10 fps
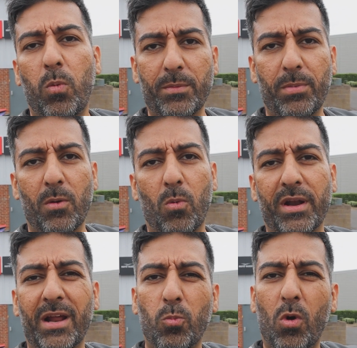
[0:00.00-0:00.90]
one by
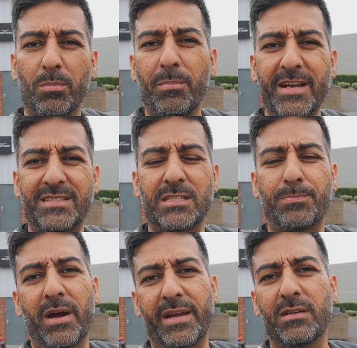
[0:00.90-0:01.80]
one and what makes
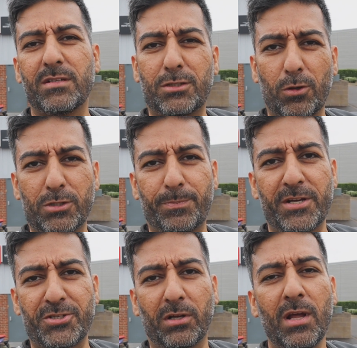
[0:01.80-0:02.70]
this bike so
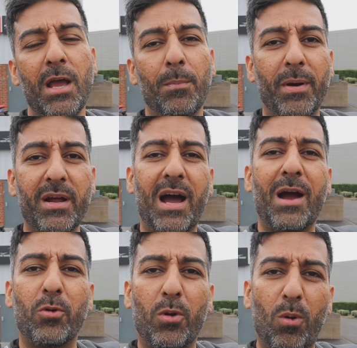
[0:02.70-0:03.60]
special. But
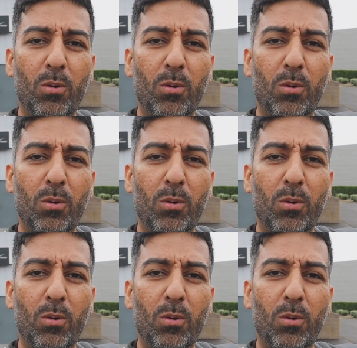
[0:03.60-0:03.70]
I would